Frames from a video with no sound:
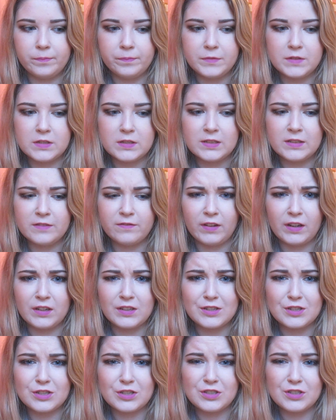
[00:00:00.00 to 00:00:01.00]

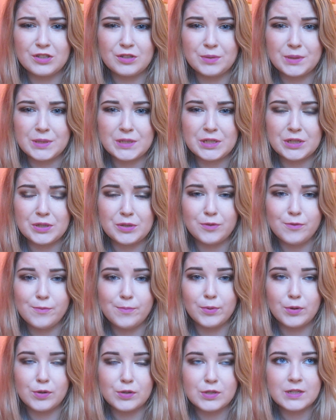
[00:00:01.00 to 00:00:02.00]
disadvantages to it too,
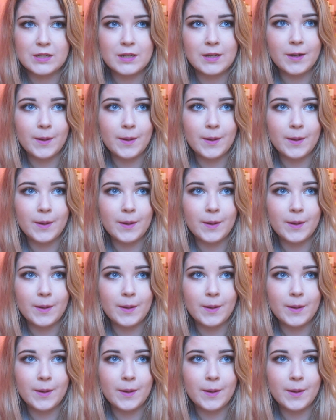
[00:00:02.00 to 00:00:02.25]
but